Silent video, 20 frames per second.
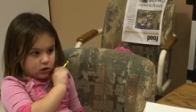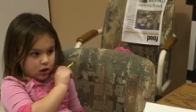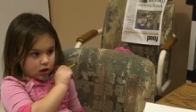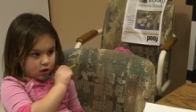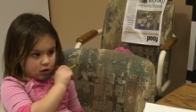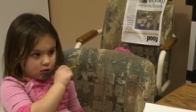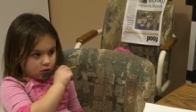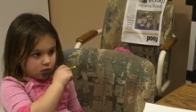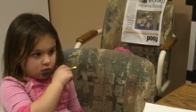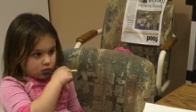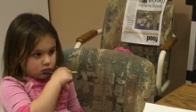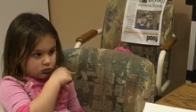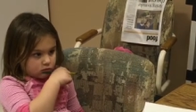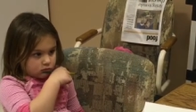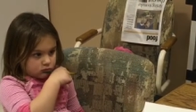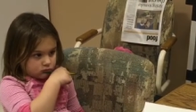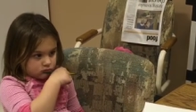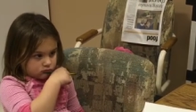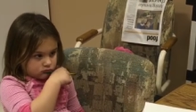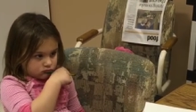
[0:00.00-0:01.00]
No.
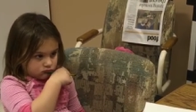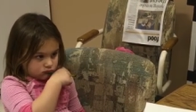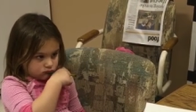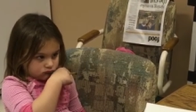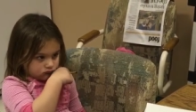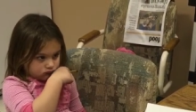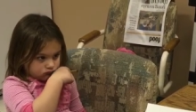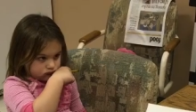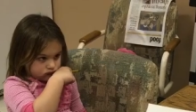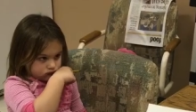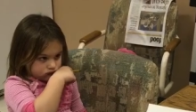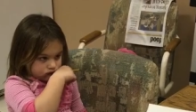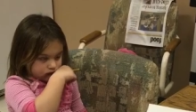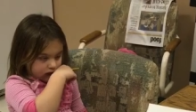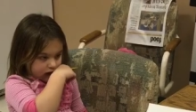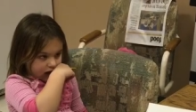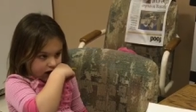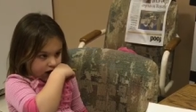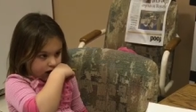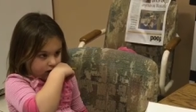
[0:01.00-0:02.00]
You sure?
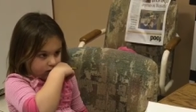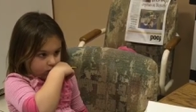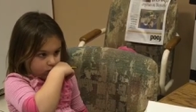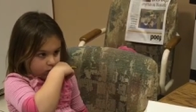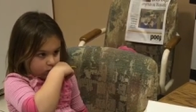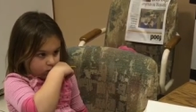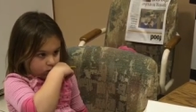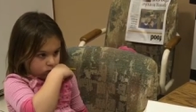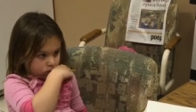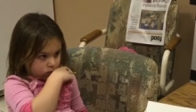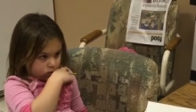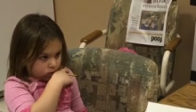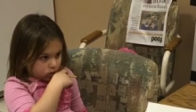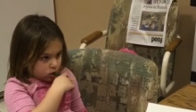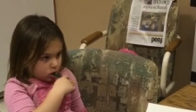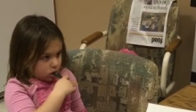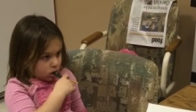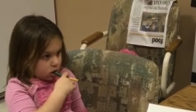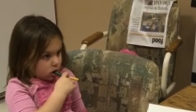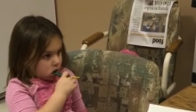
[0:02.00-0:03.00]
No.
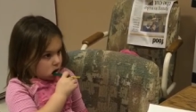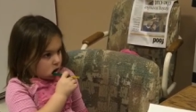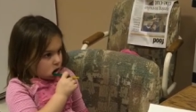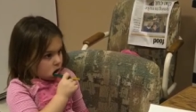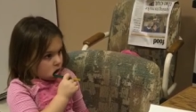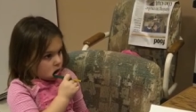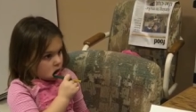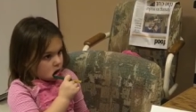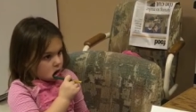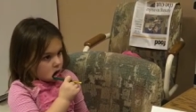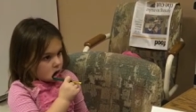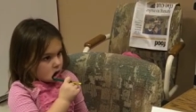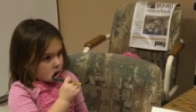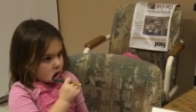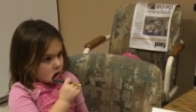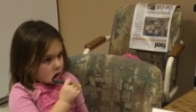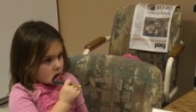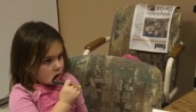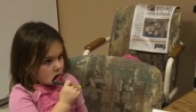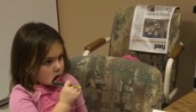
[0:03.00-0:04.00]
No, you're not
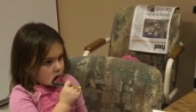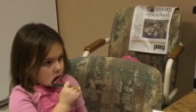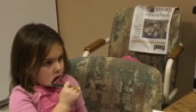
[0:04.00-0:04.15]
sure?